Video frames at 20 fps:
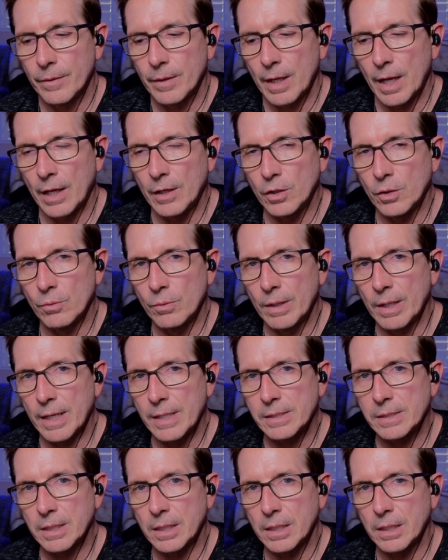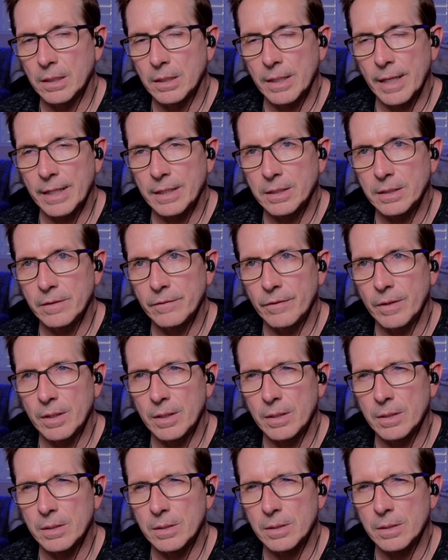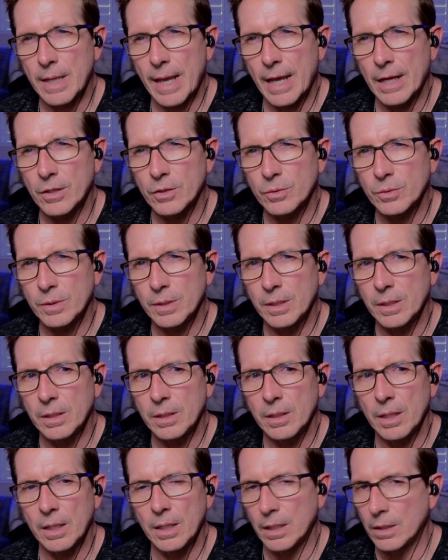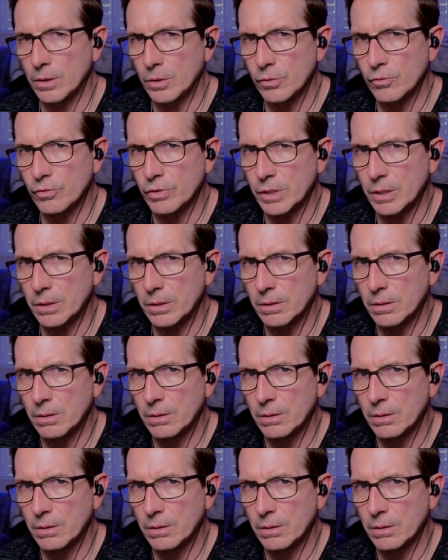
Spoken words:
and you realize the collective is actually an illusion.